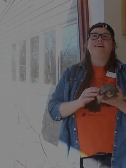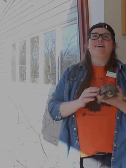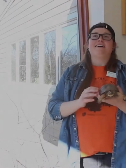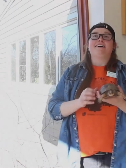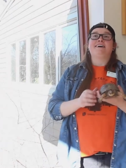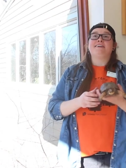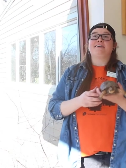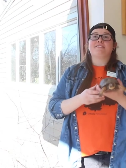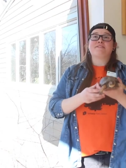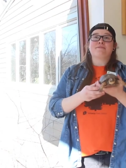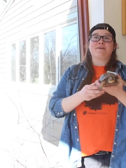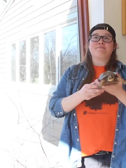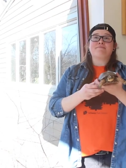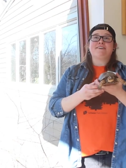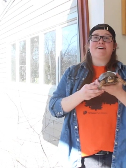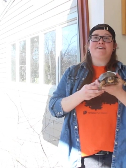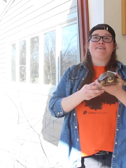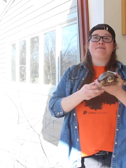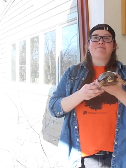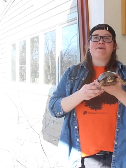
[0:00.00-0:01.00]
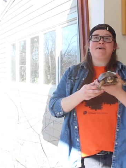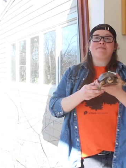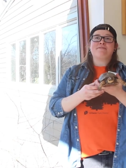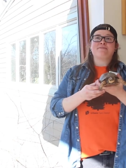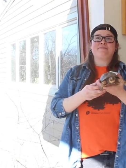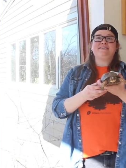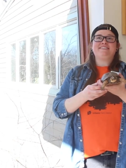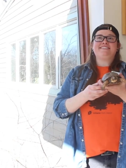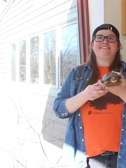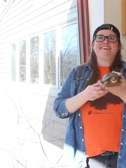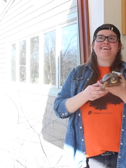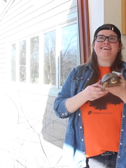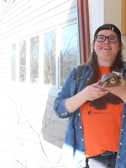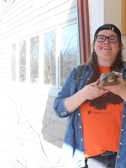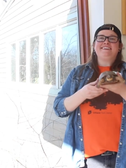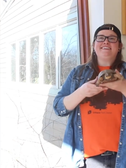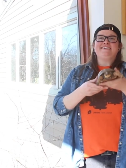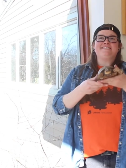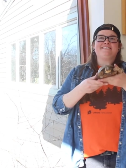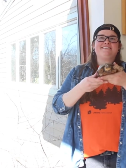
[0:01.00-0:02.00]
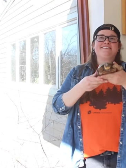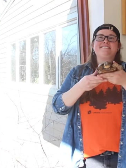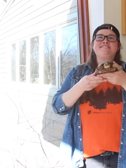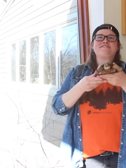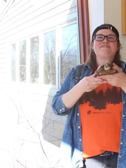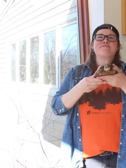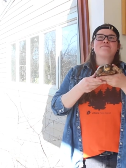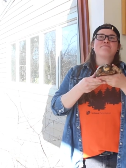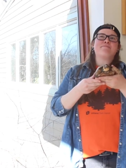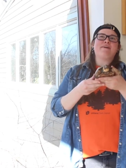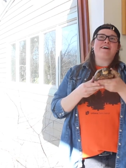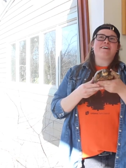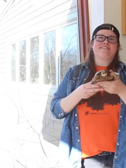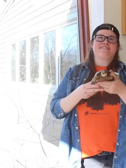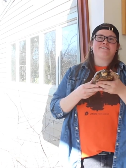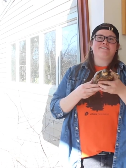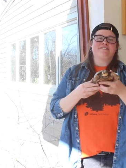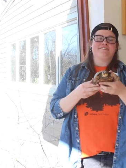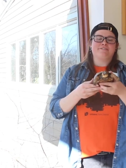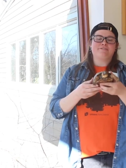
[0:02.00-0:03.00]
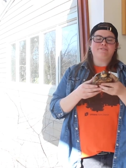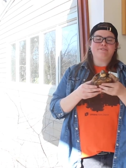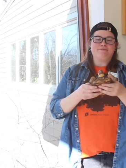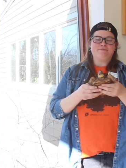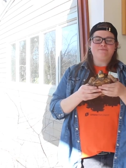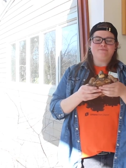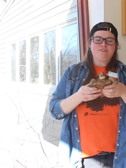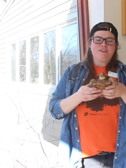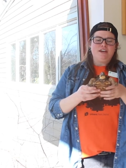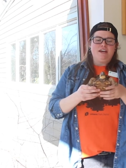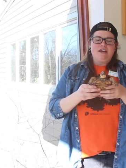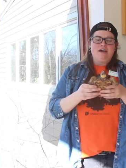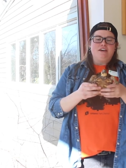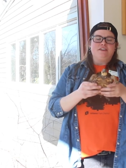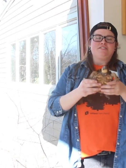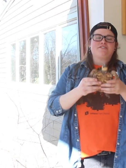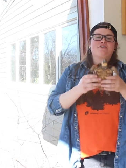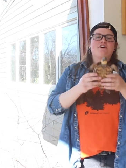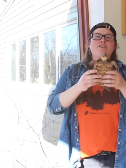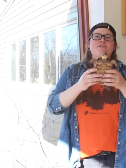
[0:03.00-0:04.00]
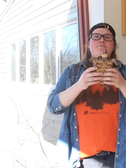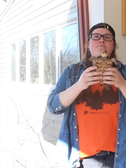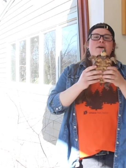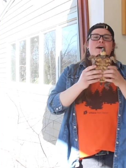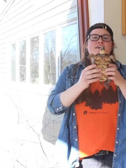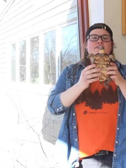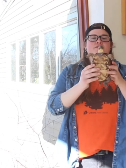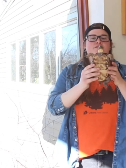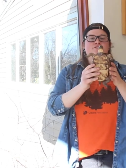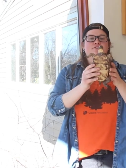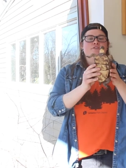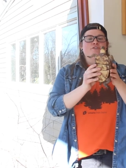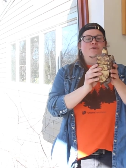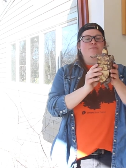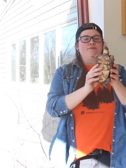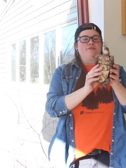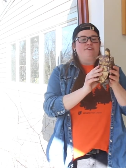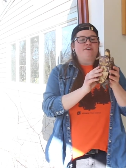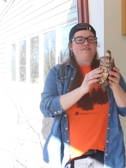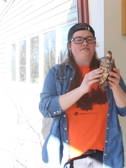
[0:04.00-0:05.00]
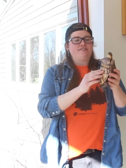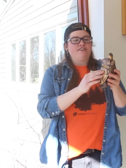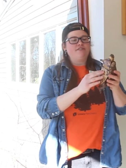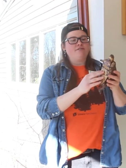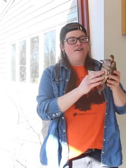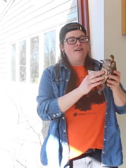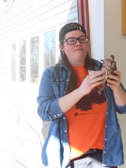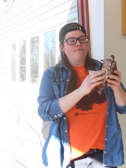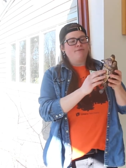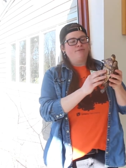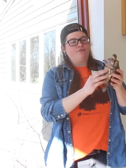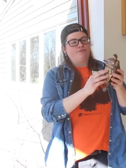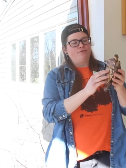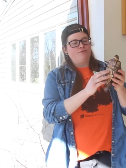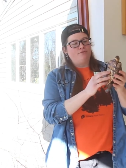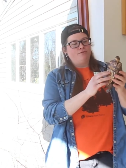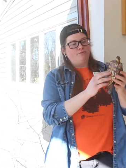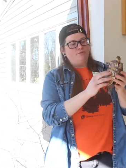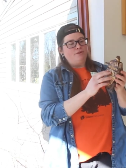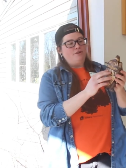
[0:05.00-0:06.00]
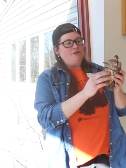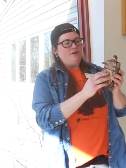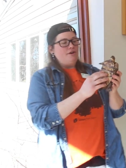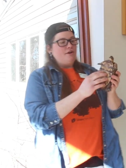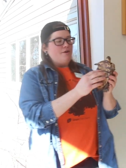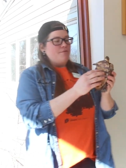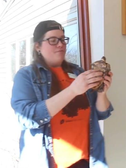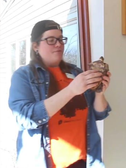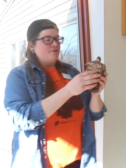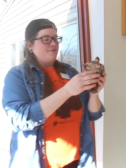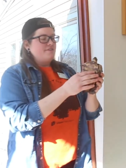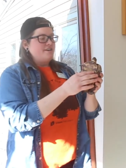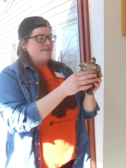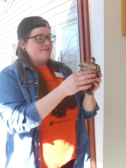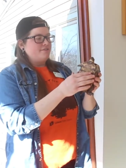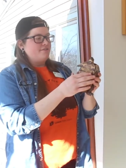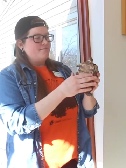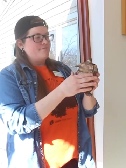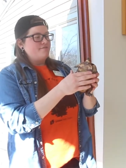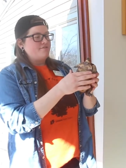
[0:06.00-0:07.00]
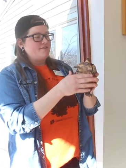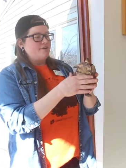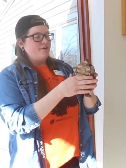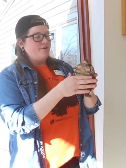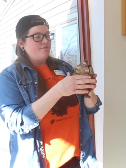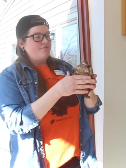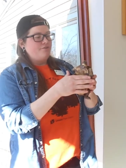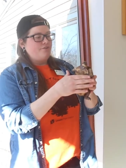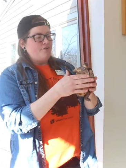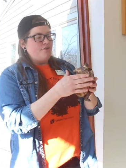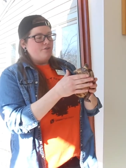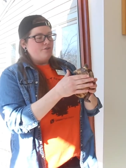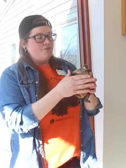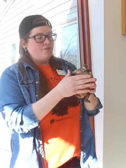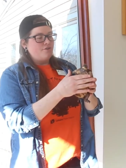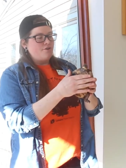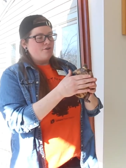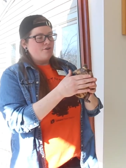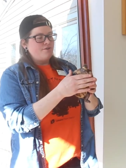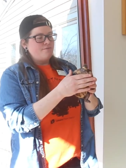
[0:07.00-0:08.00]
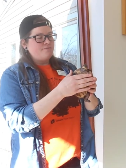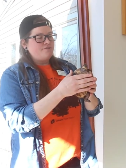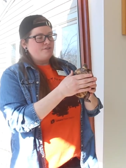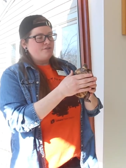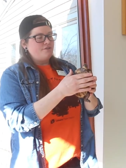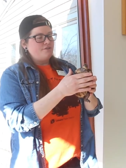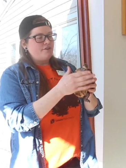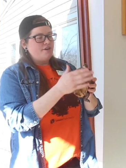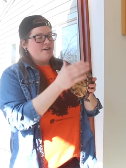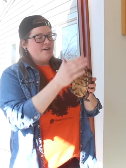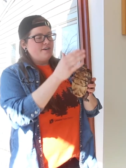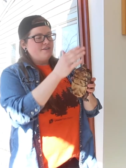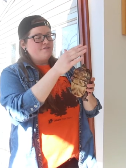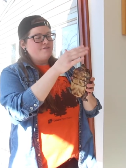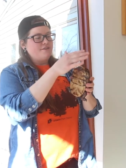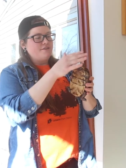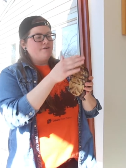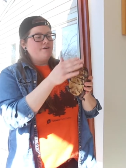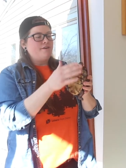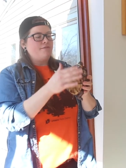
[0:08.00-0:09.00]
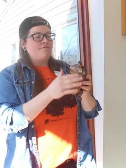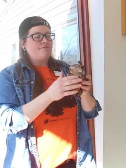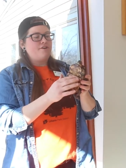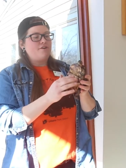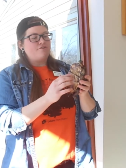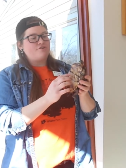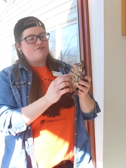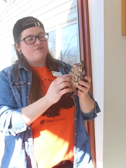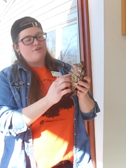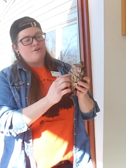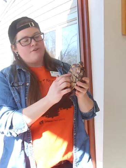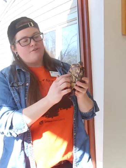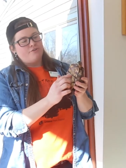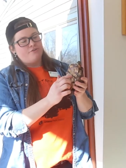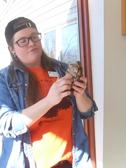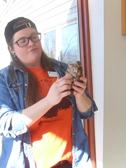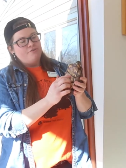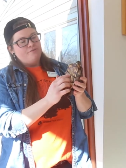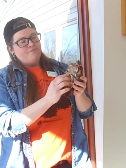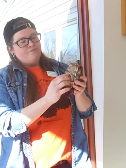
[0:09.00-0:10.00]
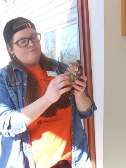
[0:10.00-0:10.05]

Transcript: Another reptile I brought with me today is an eastern box turtle. It's called a box turtle because they are able to protect themselves. Their arms and their heads, if they are startled,